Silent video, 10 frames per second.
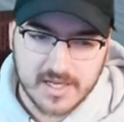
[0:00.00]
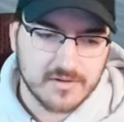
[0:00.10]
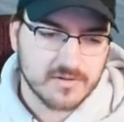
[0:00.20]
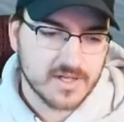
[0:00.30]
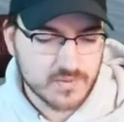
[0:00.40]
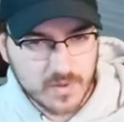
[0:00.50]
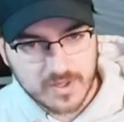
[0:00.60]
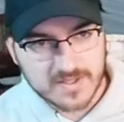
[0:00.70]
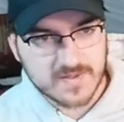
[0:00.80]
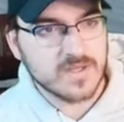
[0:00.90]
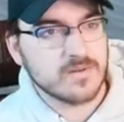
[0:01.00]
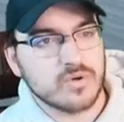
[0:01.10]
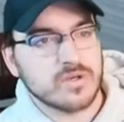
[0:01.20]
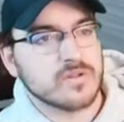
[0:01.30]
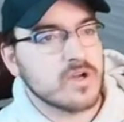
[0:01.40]
nonetheless, what do you guys think?
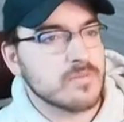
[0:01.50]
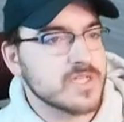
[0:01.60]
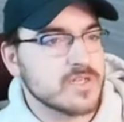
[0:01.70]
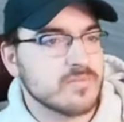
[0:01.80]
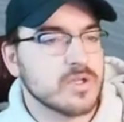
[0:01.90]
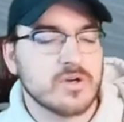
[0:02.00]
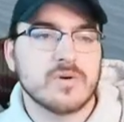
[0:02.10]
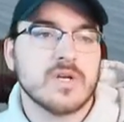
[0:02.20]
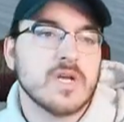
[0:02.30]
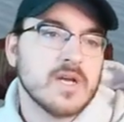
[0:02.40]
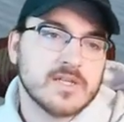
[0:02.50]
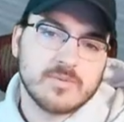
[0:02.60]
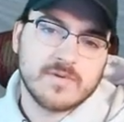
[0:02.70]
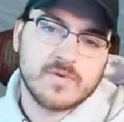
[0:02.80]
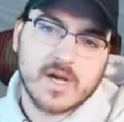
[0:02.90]
Put it in the comment section below. Tell
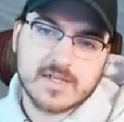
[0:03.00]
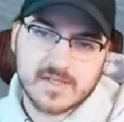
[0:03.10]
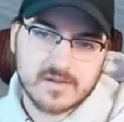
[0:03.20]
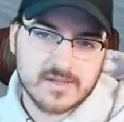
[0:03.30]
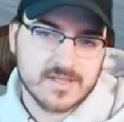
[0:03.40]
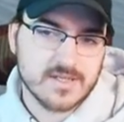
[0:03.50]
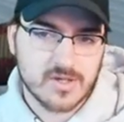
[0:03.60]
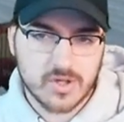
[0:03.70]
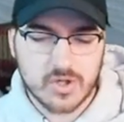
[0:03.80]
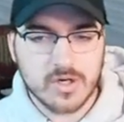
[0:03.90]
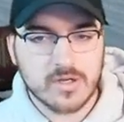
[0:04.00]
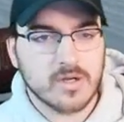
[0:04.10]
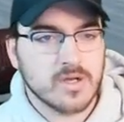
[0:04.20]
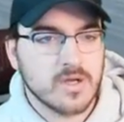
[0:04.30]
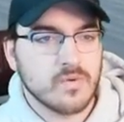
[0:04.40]
me if you guys think this is a good
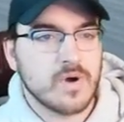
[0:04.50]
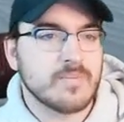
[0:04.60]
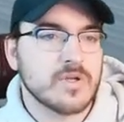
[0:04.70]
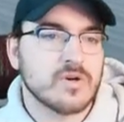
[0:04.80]
weapon